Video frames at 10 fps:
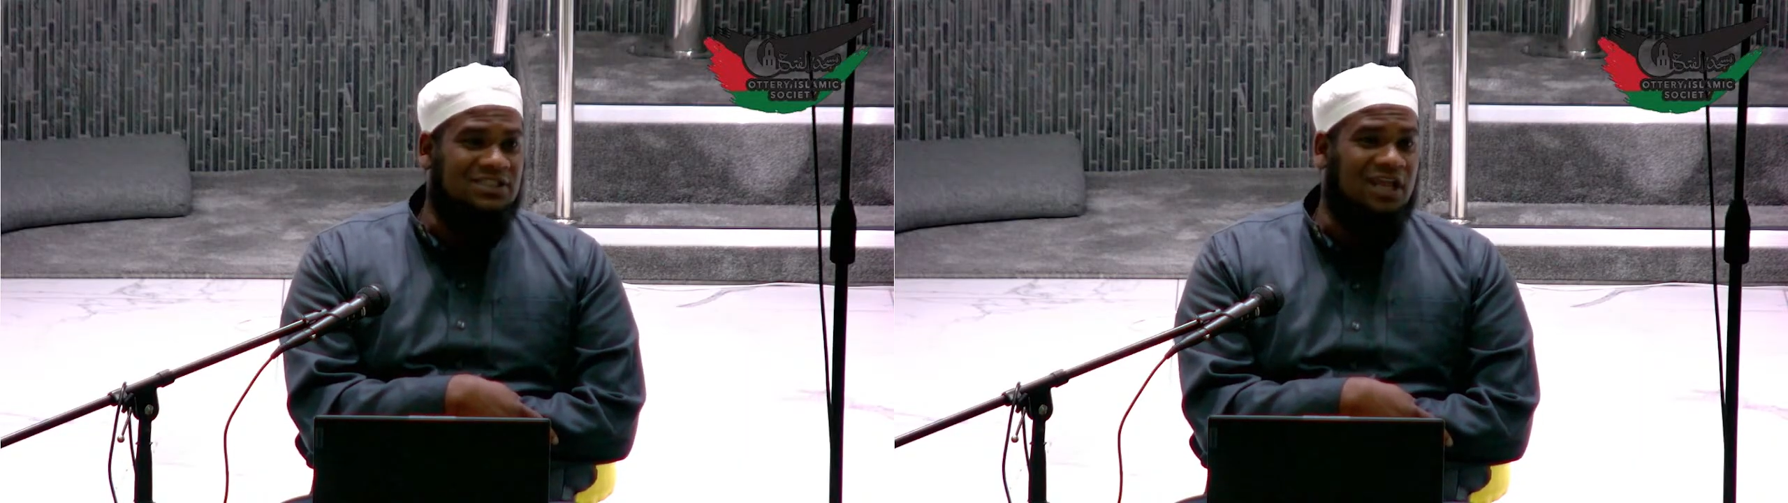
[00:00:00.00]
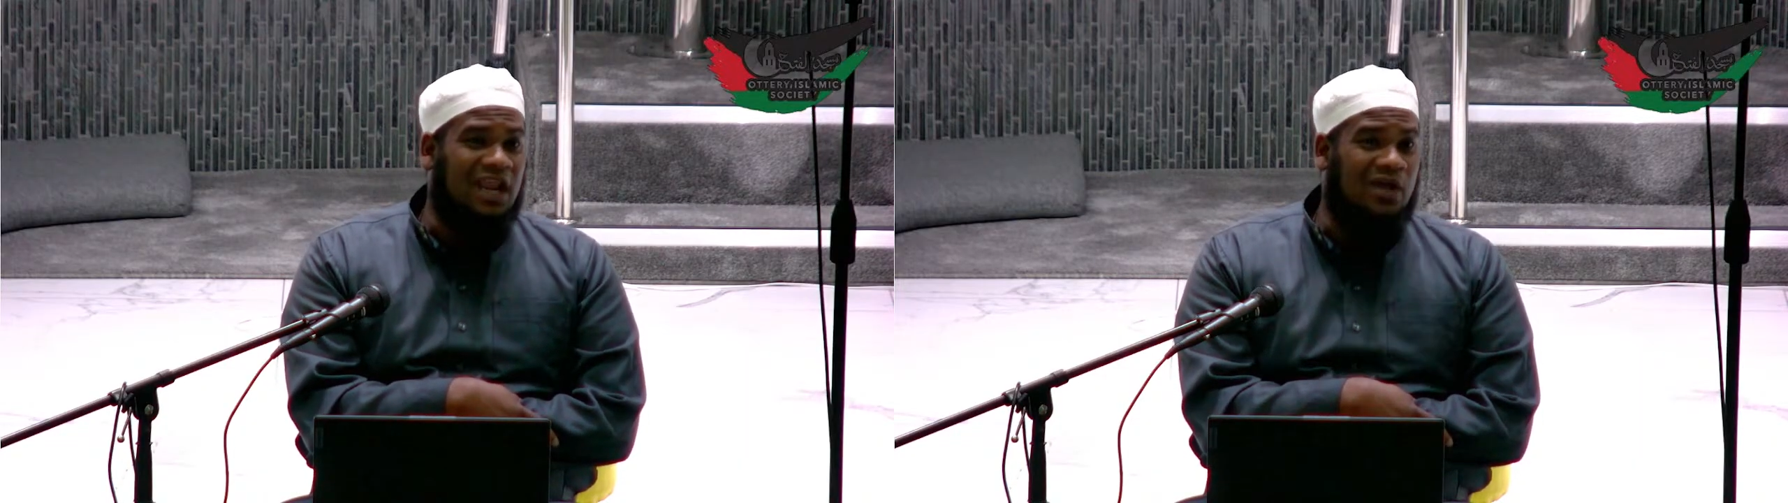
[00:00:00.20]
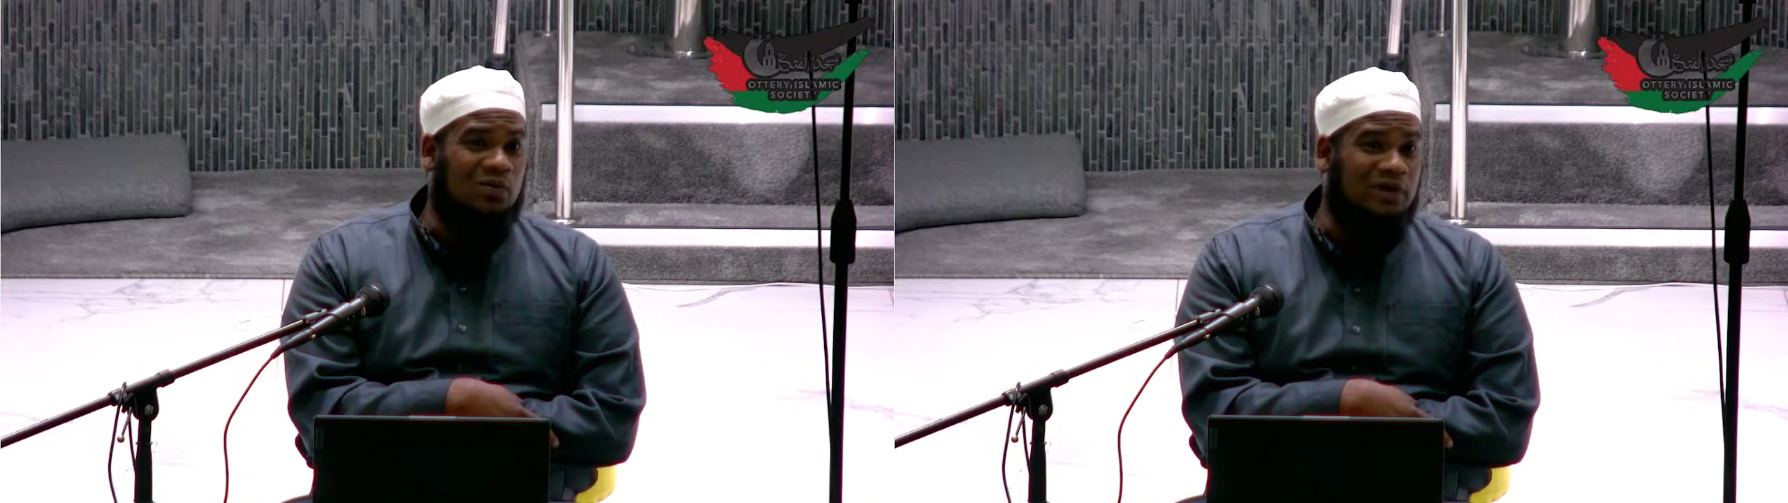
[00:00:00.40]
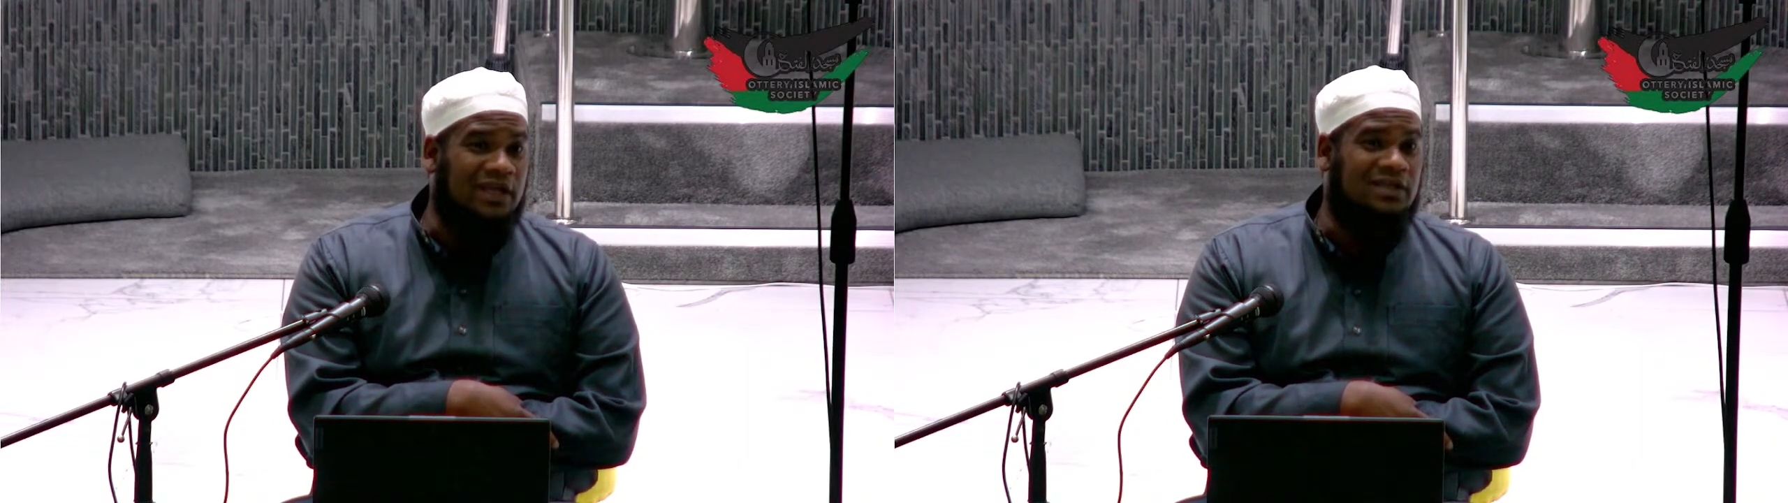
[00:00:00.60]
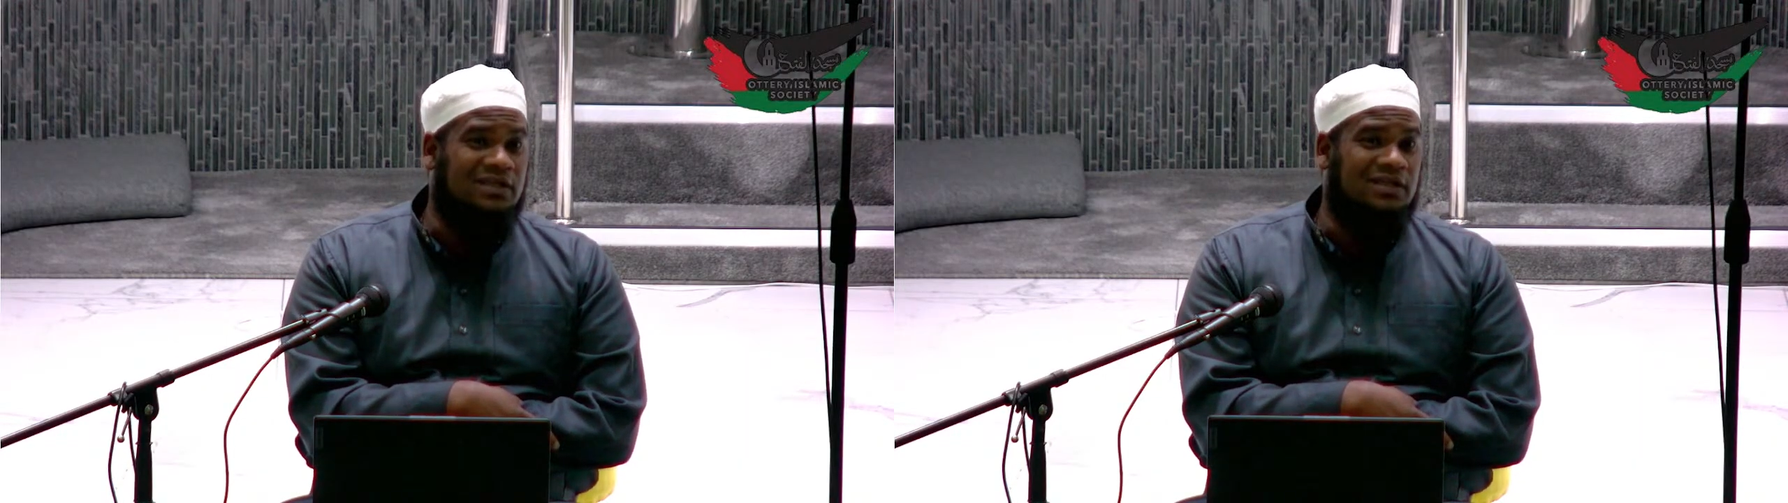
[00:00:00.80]
Is his salah
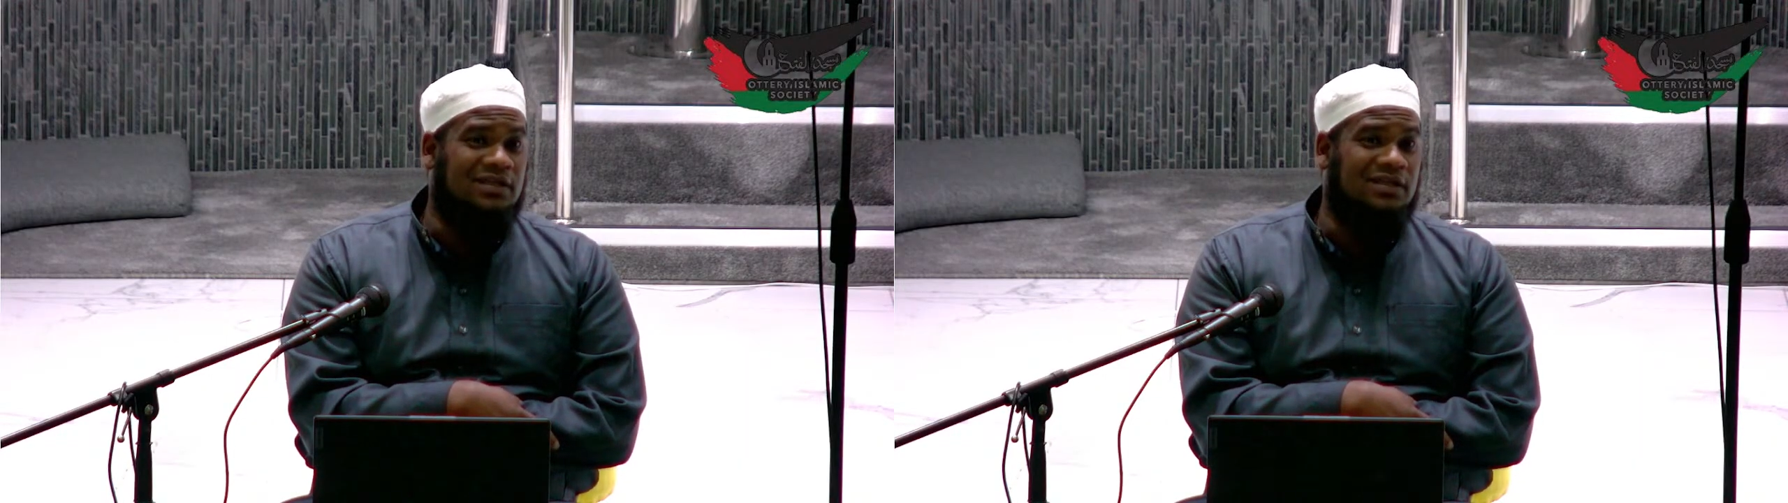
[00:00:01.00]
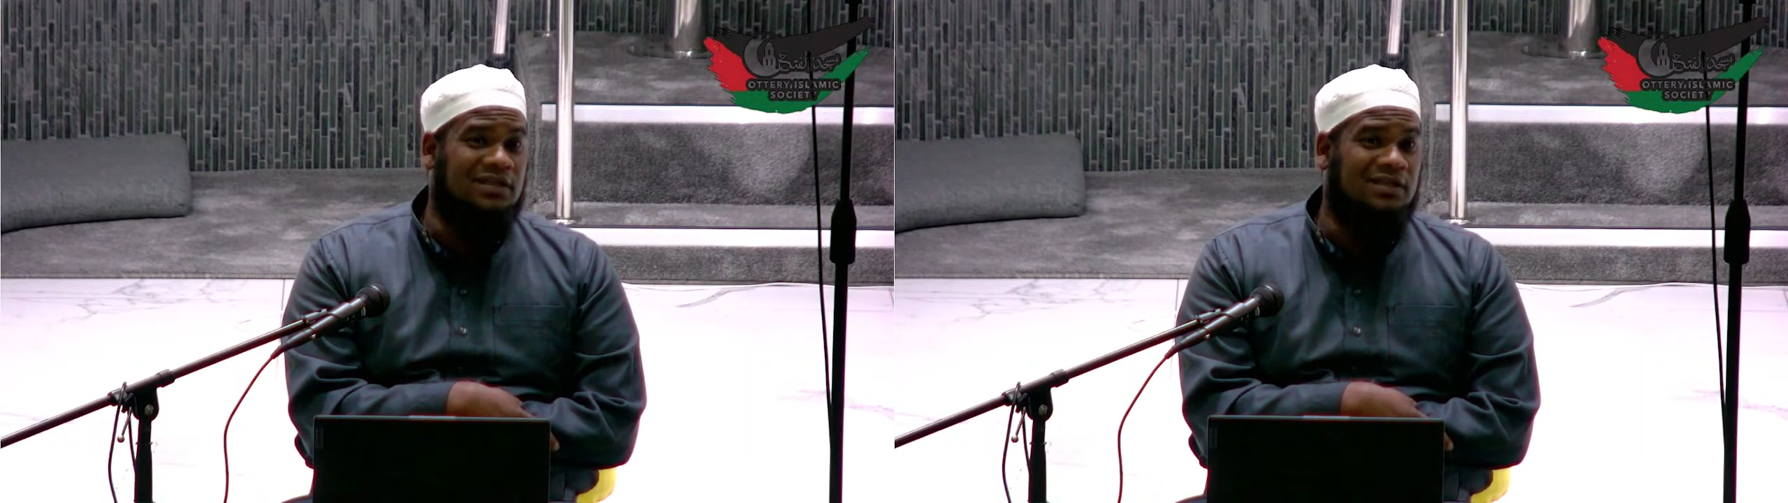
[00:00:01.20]
correct?